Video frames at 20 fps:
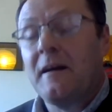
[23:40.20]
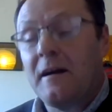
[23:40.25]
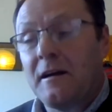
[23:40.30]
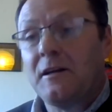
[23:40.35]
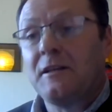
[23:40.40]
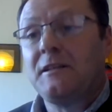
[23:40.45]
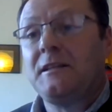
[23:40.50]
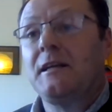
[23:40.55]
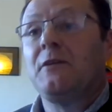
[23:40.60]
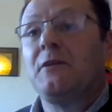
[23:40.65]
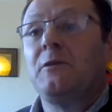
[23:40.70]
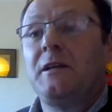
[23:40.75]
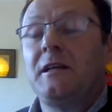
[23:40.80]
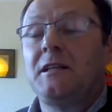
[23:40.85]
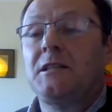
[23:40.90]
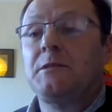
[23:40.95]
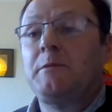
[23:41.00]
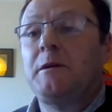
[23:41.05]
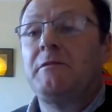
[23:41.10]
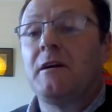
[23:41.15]
And I think we
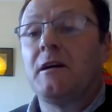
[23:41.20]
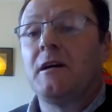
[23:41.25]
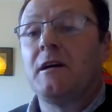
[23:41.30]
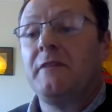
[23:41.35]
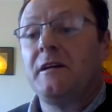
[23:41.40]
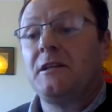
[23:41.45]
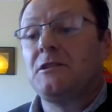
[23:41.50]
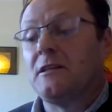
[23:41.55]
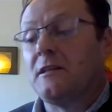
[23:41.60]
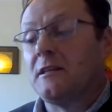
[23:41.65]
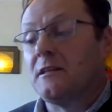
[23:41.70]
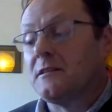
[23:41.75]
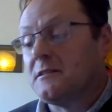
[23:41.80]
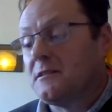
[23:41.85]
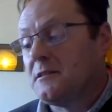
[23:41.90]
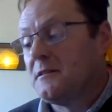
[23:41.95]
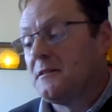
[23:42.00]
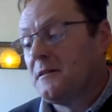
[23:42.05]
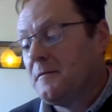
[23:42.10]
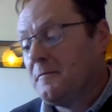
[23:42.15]
need to be very vigilant
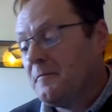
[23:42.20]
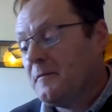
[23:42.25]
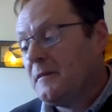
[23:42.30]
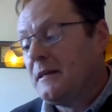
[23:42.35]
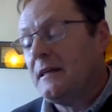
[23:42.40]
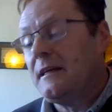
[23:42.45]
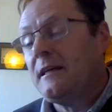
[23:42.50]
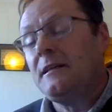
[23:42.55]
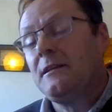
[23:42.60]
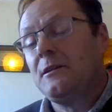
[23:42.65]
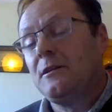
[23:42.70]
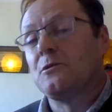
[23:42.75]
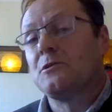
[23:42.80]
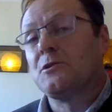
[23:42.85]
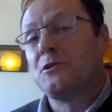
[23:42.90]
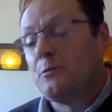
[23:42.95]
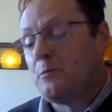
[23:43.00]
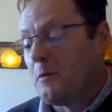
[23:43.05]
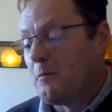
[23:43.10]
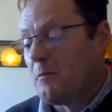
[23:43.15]
in
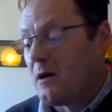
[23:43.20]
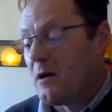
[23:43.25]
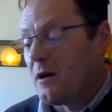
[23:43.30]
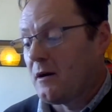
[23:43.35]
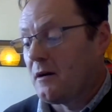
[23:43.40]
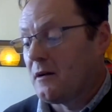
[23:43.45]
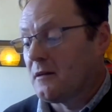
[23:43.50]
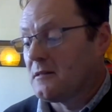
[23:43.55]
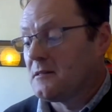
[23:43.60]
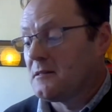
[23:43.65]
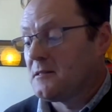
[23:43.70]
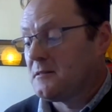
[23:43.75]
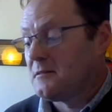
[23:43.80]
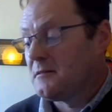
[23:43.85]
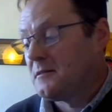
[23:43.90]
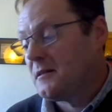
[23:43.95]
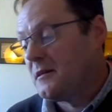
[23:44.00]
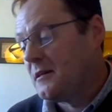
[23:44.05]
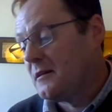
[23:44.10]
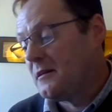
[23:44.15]
those supermarkets.
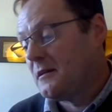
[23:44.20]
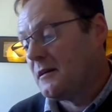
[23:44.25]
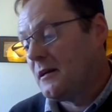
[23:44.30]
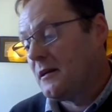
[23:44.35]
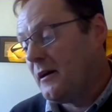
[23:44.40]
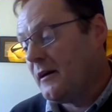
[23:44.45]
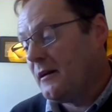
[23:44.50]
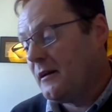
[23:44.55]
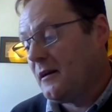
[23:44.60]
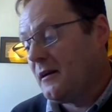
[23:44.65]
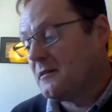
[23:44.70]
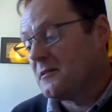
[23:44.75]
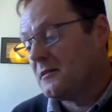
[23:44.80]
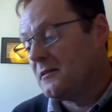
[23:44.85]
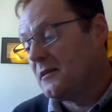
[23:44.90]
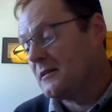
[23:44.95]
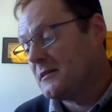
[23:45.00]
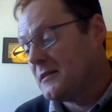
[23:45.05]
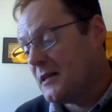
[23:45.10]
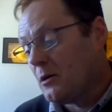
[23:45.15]
The guidelines are
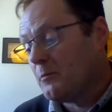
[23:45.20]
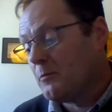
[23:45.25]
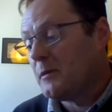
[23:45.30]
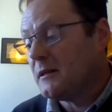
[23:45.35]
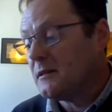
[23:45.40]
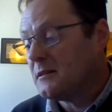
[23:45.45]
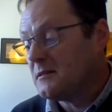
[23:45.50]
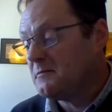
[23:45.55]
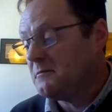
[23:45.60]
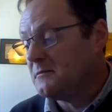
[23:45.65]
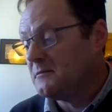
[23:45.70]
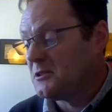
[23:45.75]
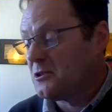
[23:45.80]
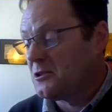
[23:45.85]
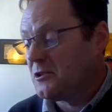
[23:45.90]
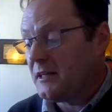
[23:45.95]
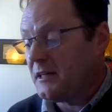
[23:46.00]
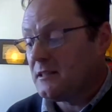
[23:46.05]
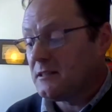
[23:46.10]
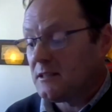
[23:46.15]
not terribly
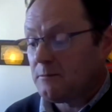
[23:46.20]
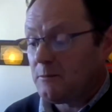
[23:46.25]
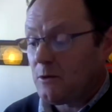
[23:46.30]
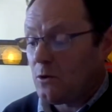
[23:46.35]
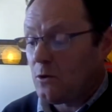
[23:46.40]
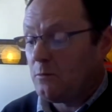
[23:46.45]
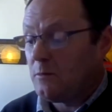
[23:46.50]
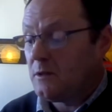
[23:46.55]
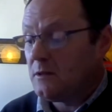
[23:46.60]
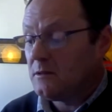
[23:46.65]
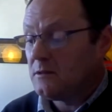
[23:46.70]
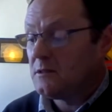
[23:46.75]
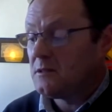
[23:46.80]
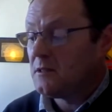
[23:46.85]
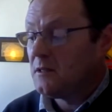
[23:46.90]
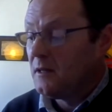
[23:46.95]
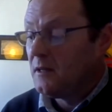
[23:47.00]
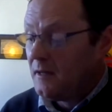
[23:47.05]
strict at the moment.